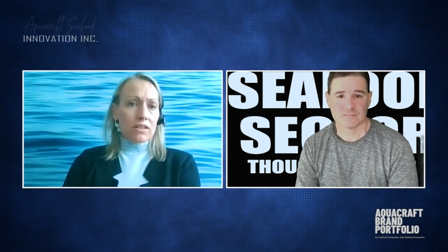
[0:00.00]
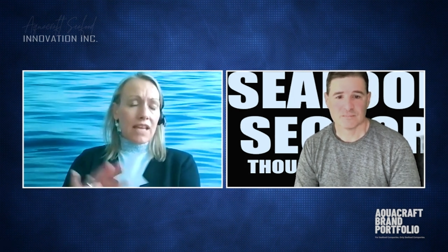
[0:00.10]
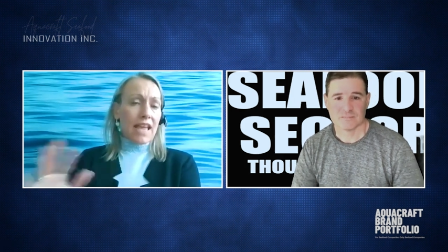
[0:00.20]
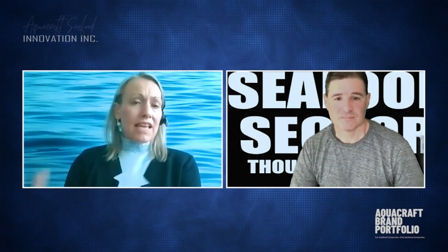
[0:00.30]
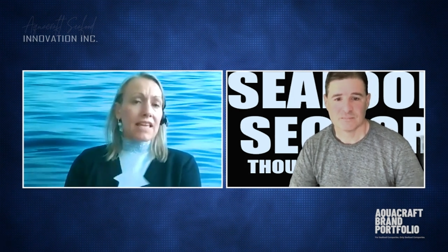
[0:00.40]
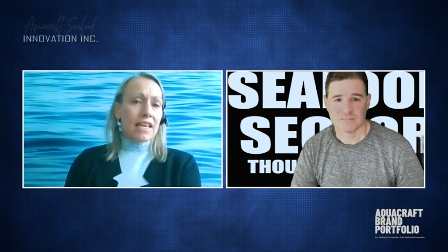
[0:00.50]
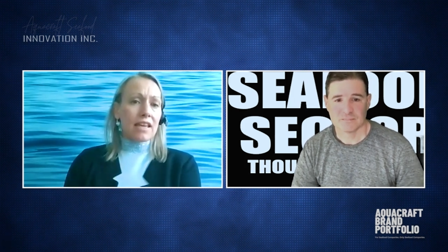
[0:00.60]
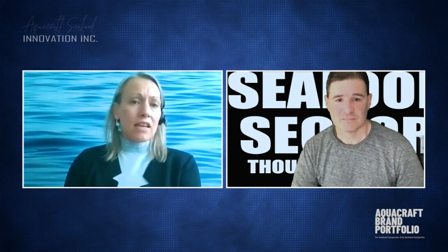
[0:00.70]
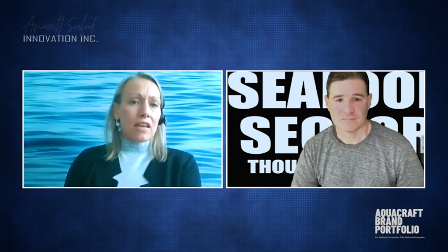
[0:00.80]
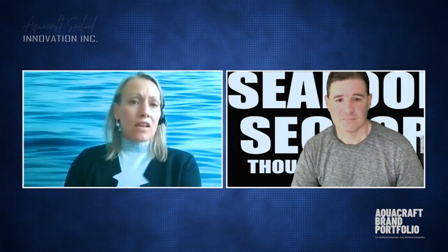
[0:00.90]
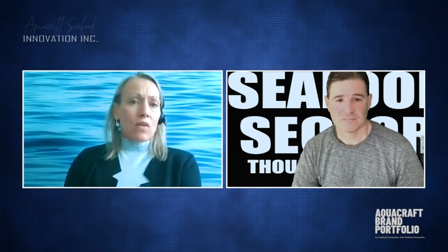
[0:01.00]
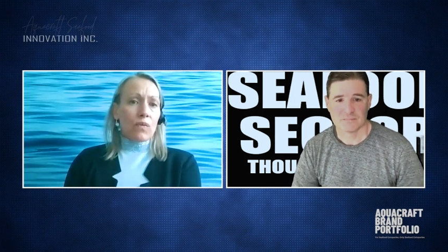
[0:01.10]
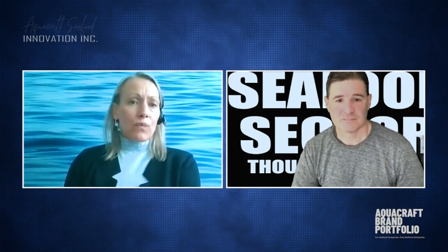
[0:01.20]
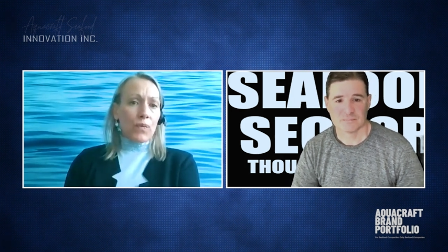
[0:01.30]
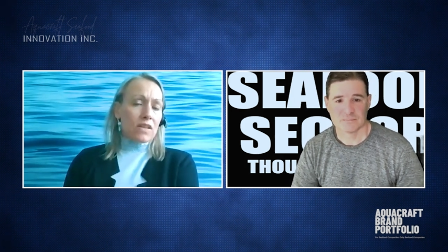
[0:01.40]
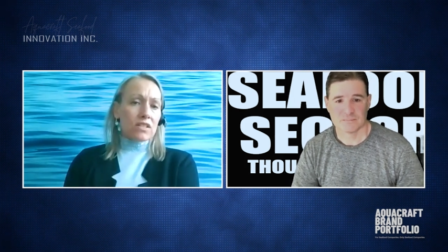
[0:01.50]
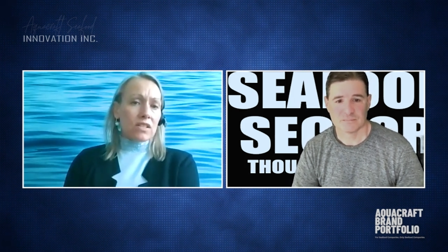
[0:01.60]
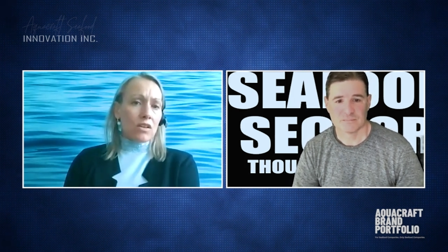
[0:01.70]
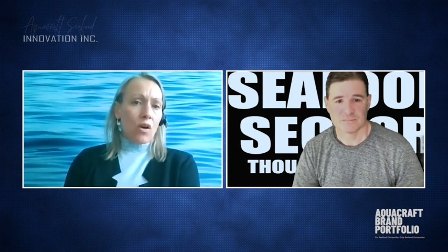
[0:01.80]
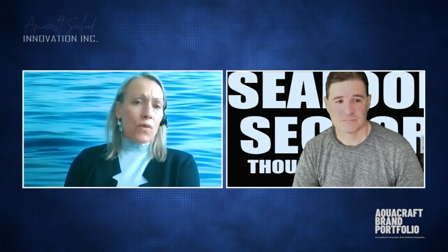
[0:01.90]
Speaker 1: taking fish
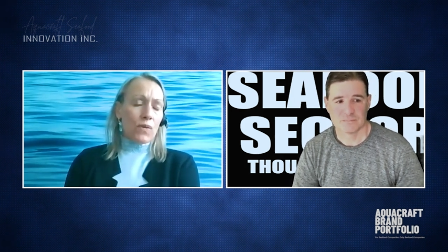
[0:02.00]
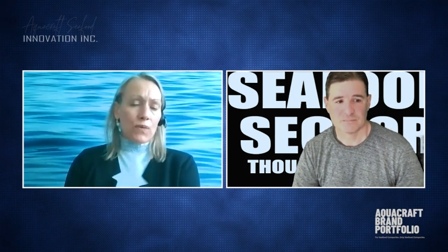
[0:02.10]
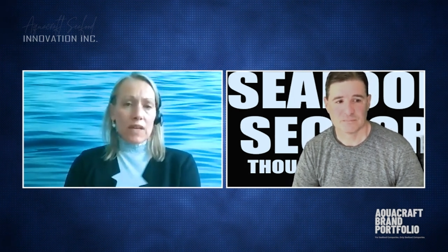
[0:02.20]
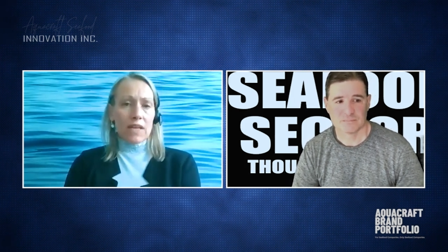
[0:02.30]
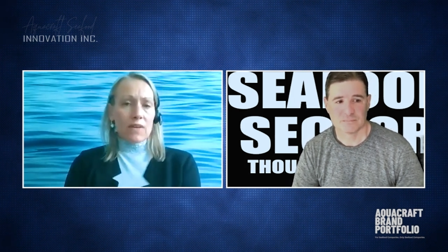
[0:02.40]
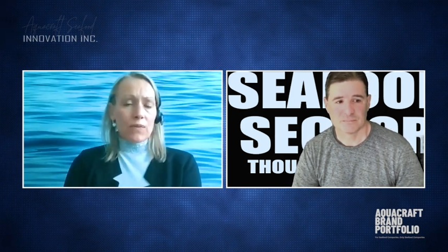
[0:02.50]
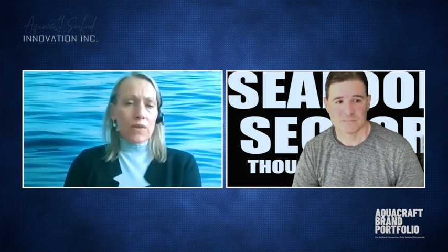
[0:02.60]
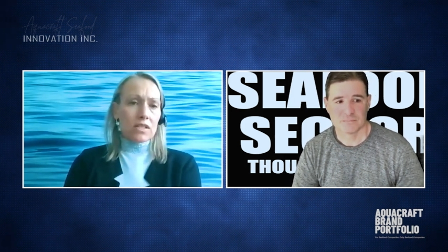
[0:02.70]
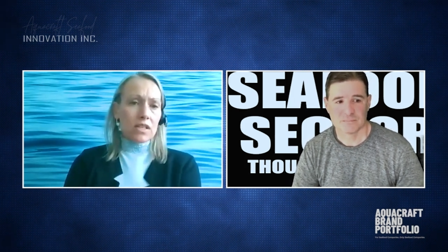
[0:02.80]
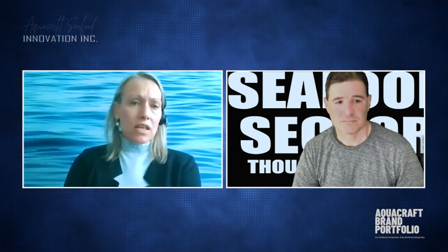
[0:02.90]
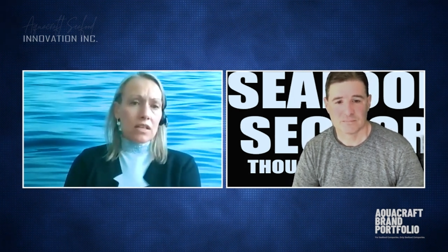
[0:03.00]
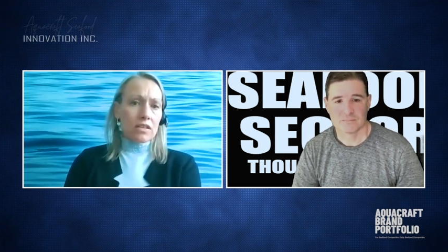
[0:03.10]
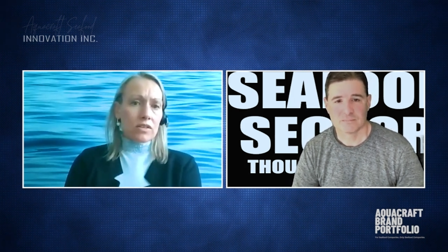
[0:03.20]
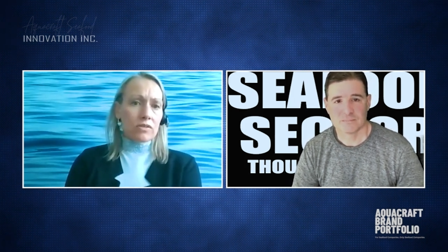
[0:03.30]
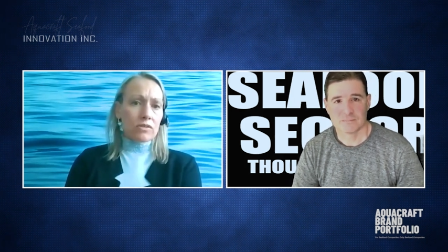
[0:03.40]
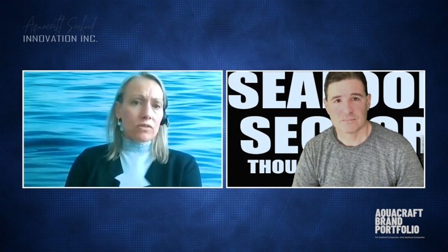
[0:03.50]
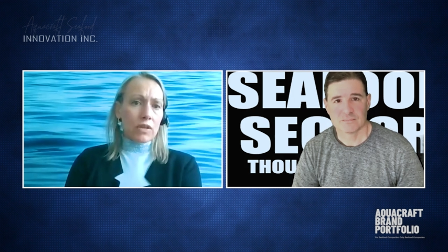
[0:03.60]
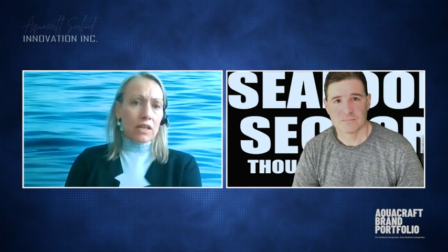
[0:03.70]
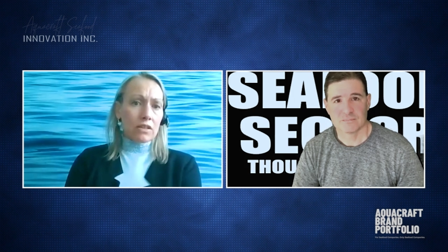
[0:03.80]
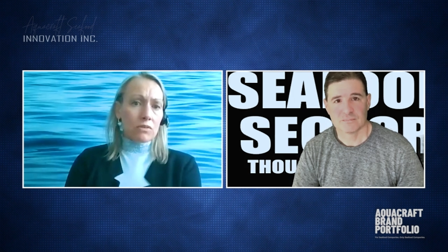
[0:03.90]
and overfeeding fish
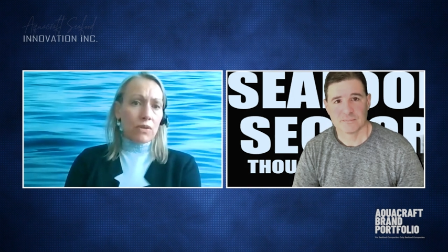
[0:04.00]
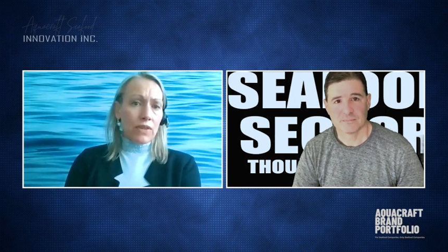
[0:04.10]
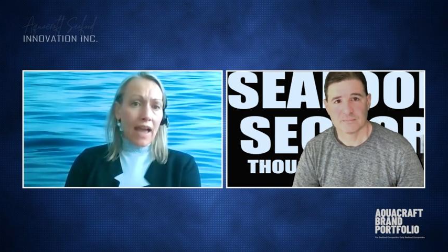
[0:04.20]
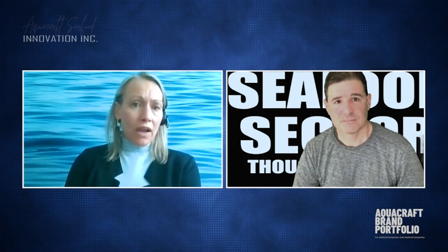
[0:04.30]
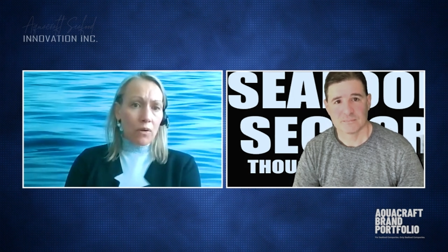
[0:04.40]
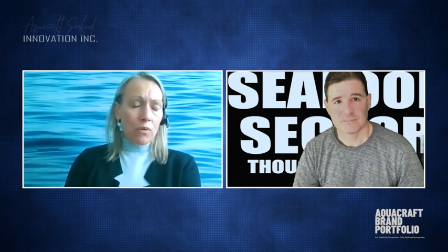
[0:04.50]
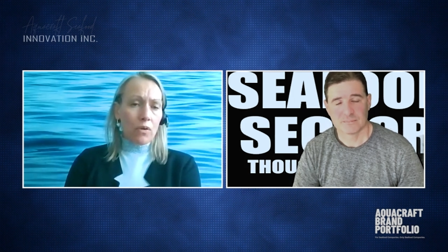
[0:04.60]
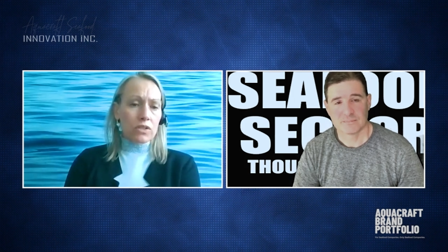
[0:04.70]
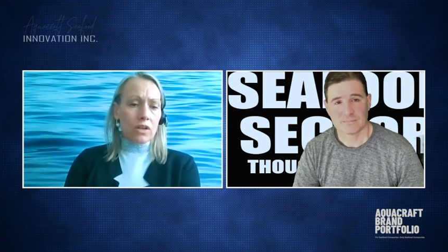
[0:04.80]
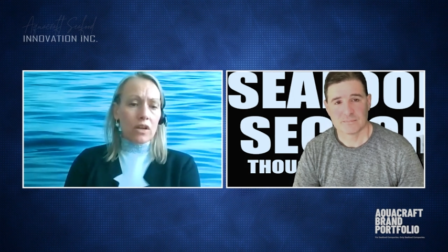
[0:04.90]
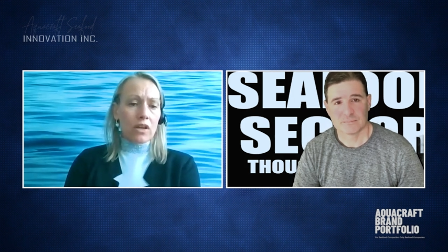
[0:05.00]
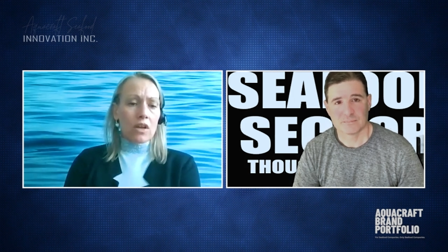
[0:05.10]
into, into with aquaculture,